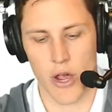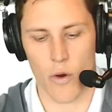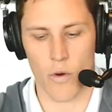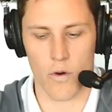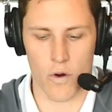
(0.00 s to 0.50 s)

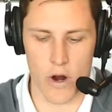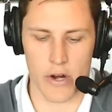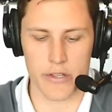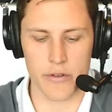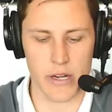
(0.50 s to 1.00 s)
or are
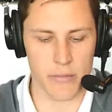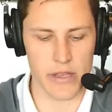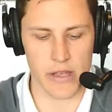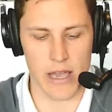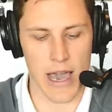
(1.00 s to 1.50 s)
you going to be
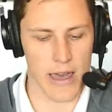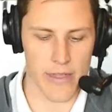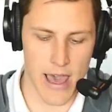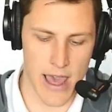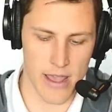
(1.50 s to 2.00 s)
the guy
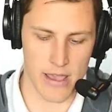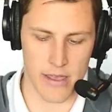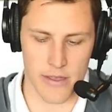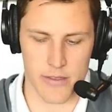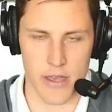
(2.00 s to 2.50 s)
that
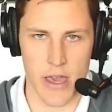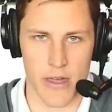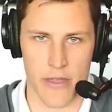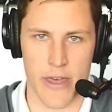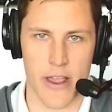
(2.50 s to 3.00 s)
is
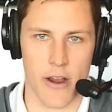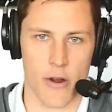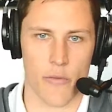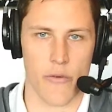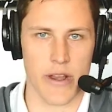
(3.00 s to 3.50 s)

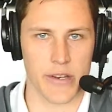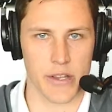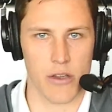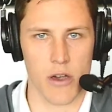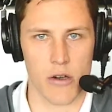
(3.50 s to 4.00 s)
there ready to
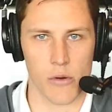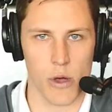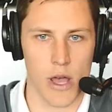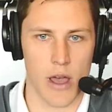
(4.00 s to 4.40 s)
go